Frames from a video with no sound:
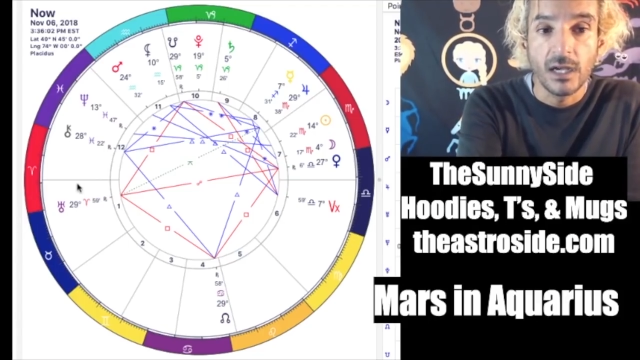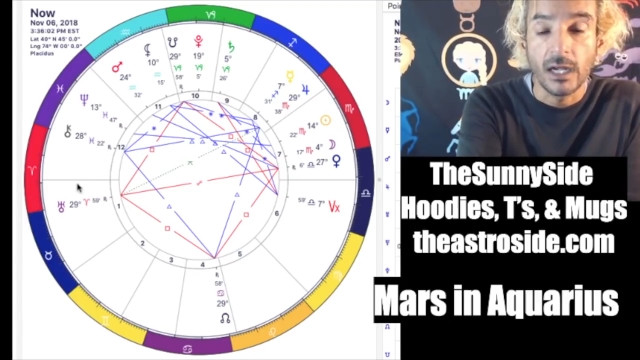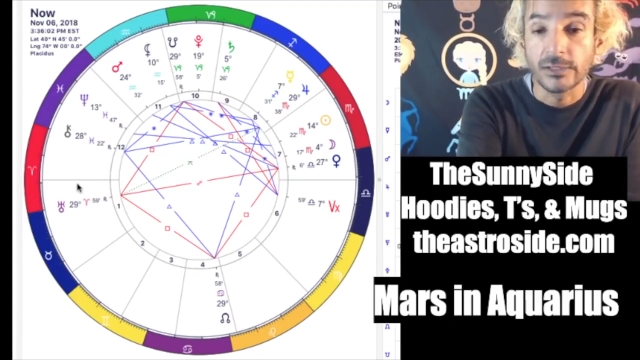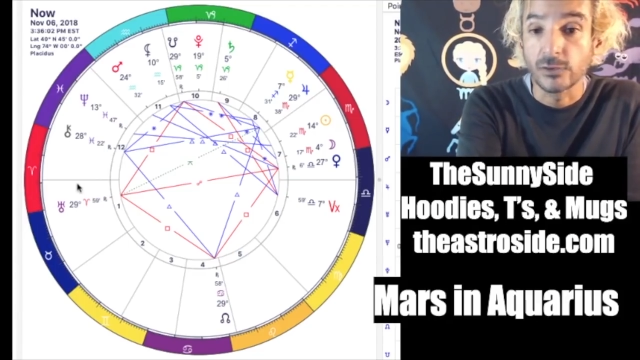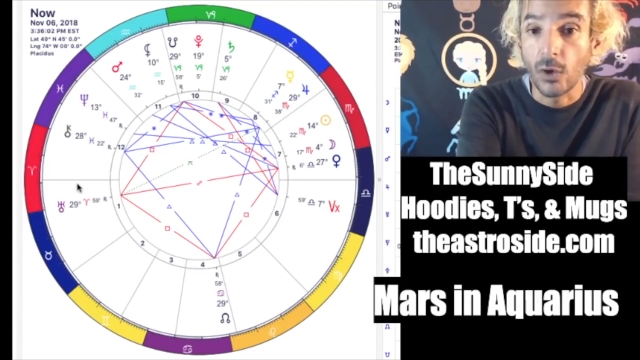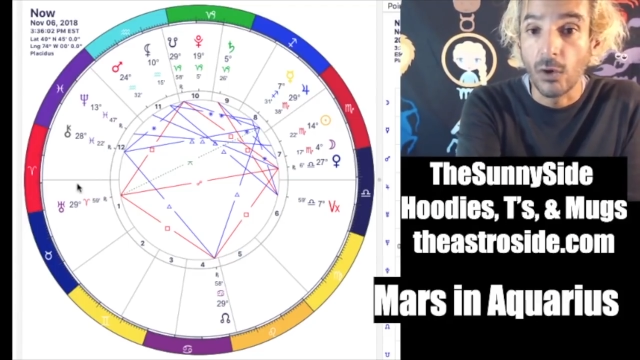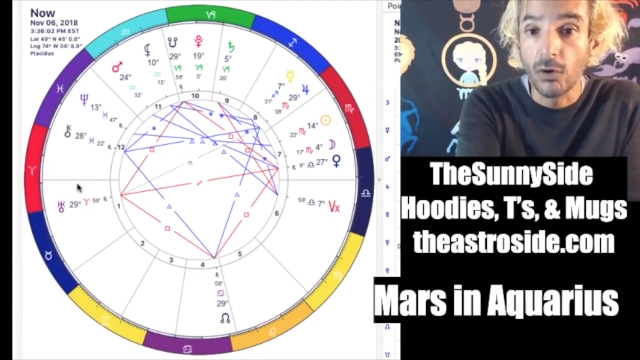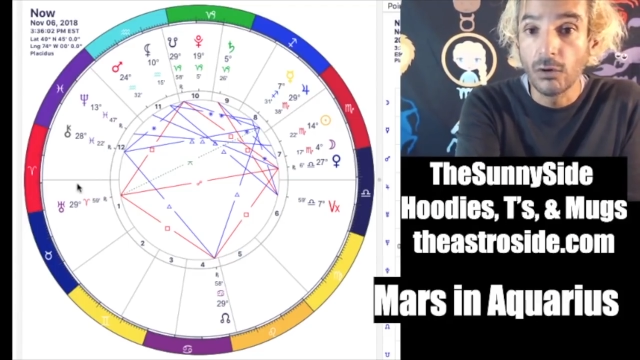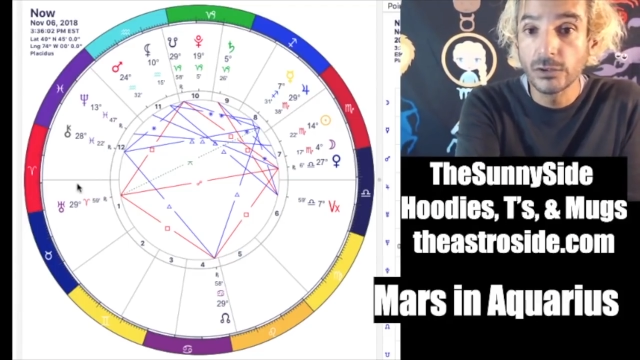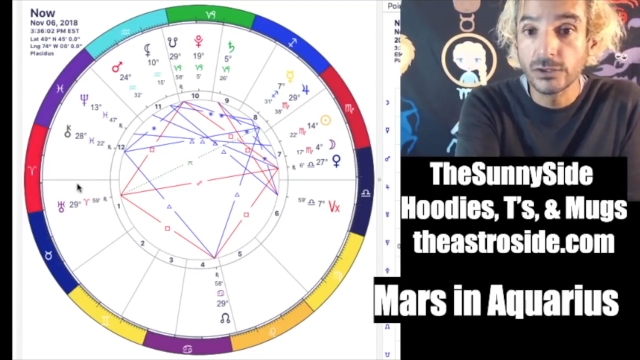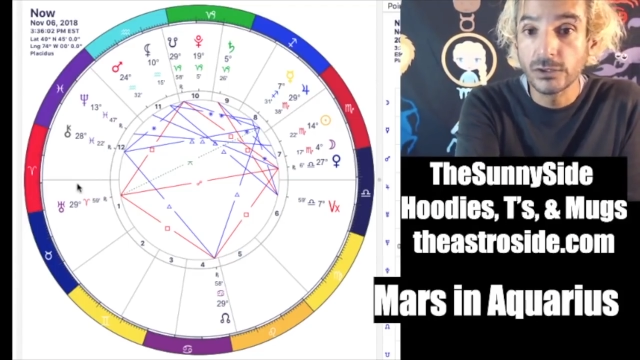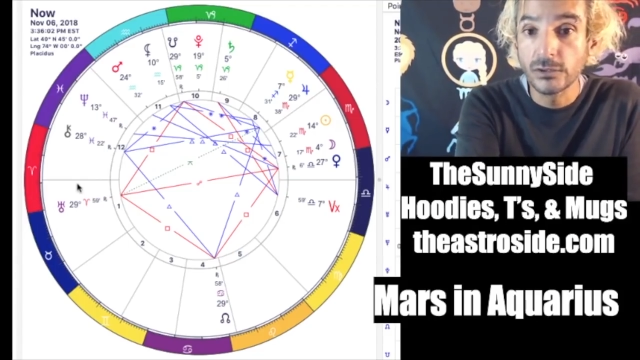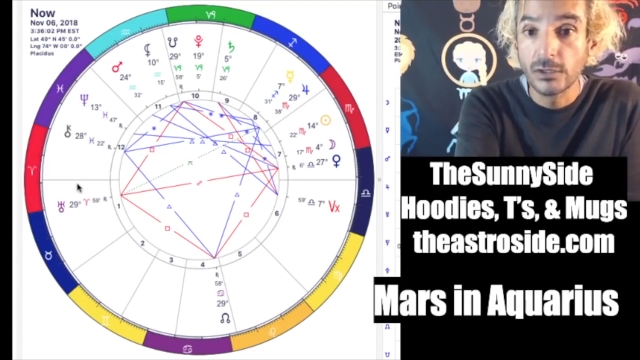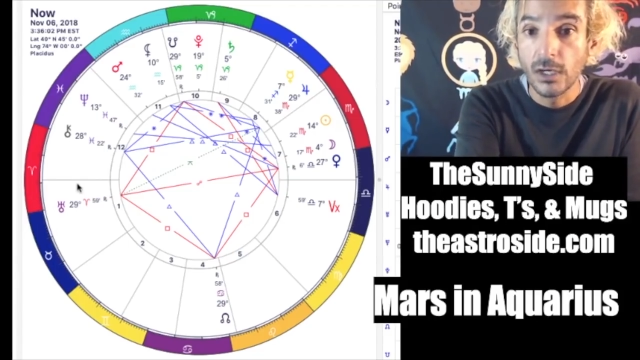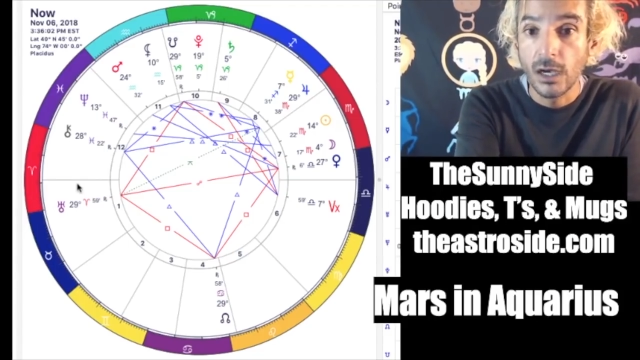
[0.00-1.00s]
I told
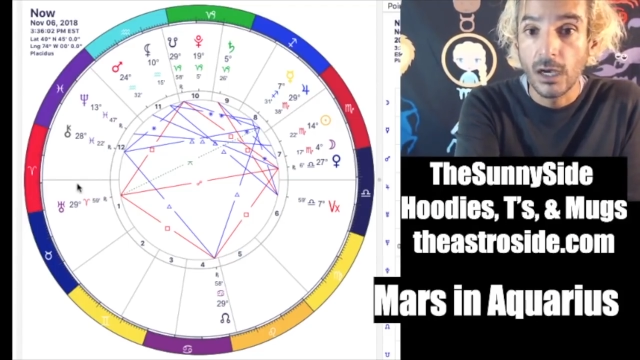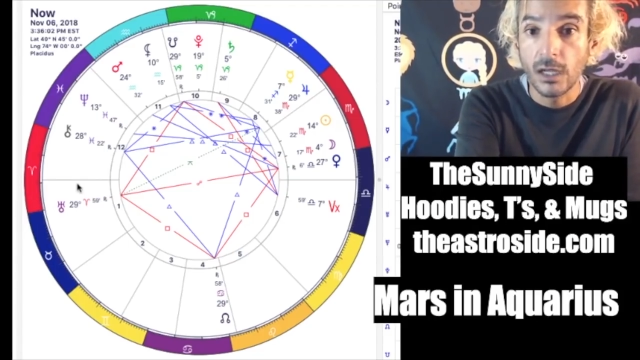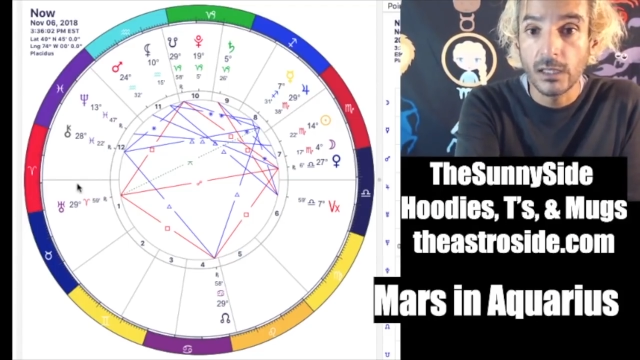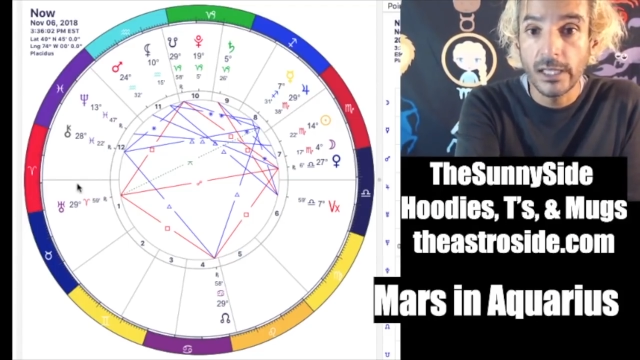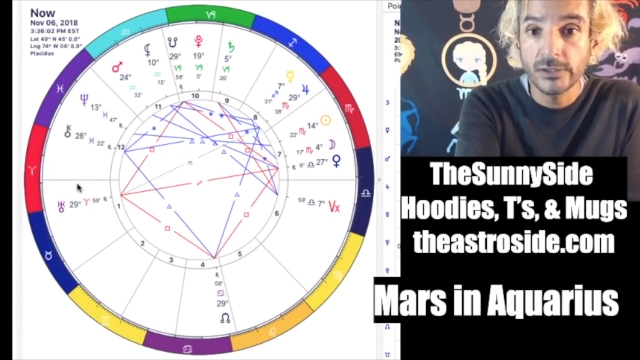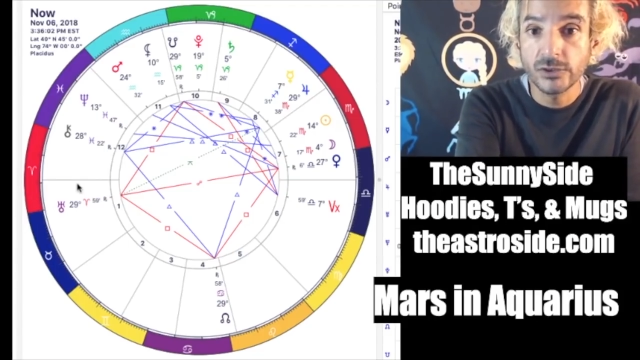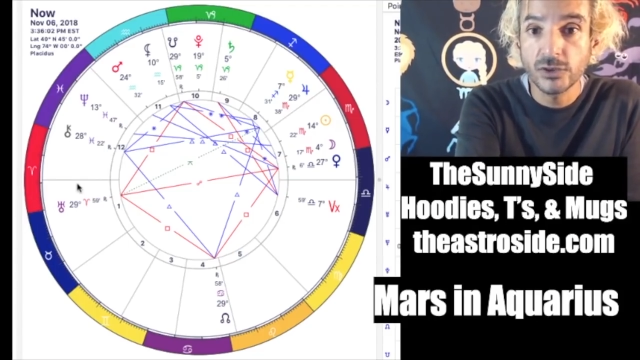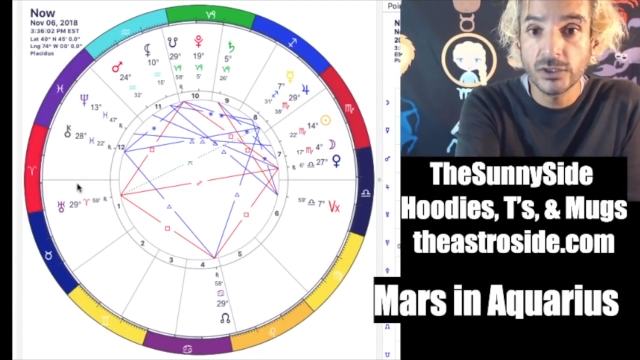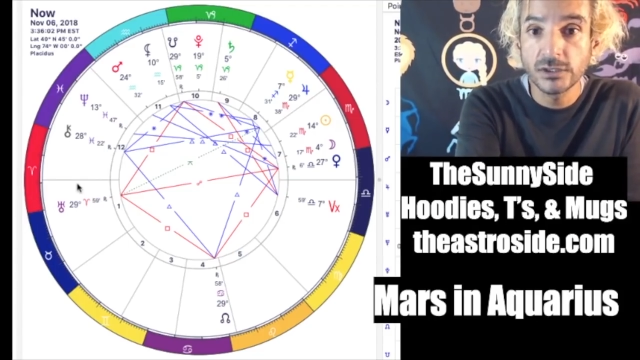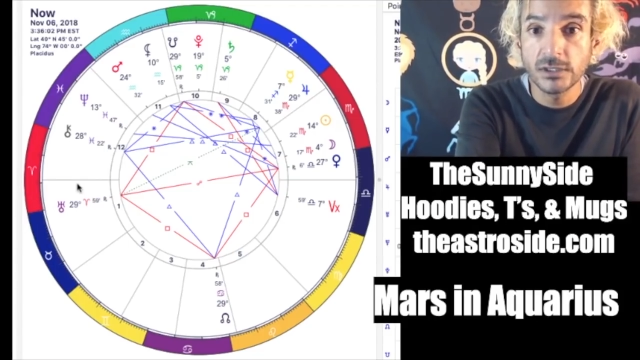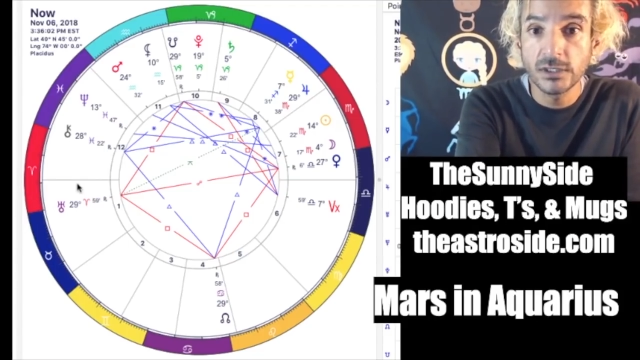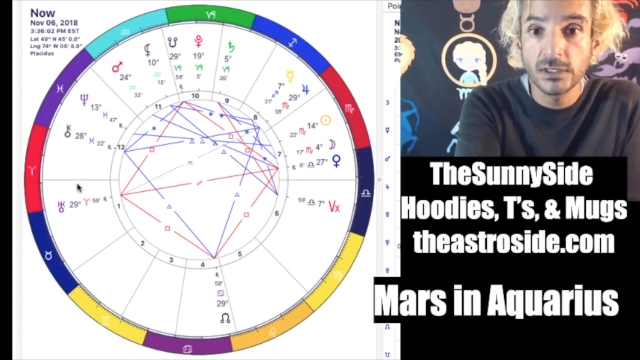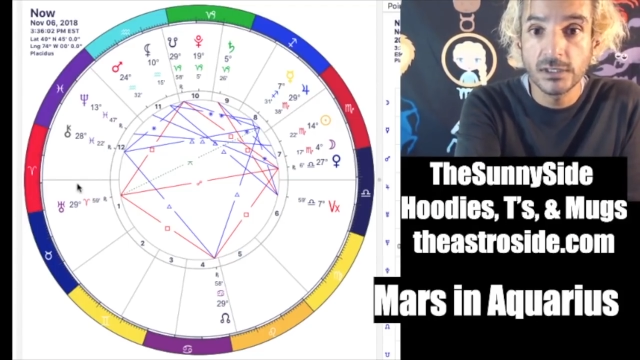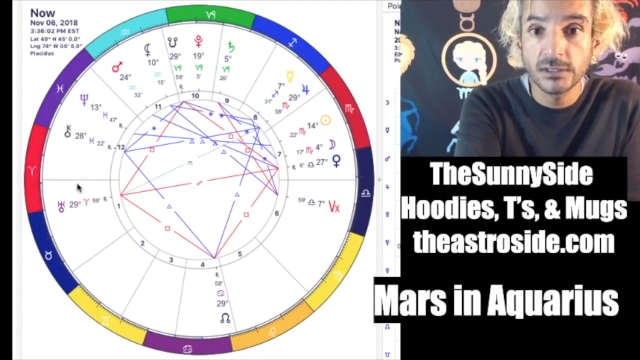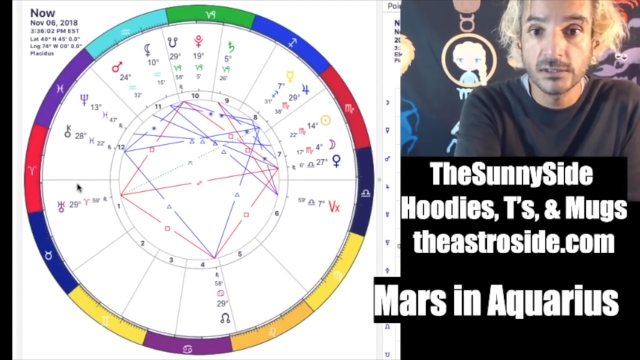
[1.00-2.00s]
you
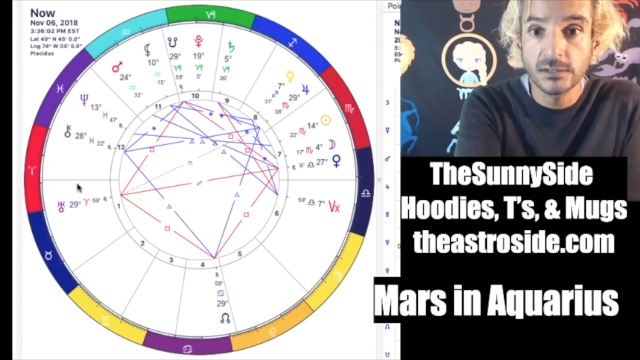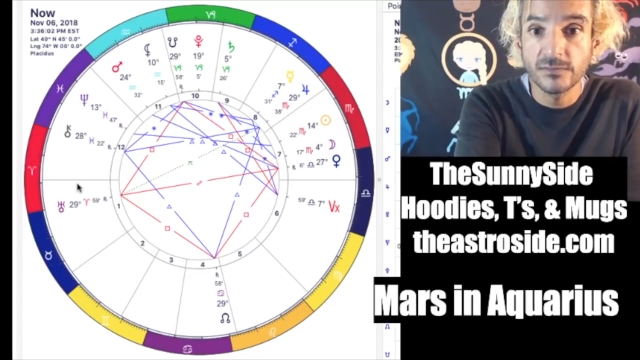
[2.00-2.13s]
electricity is a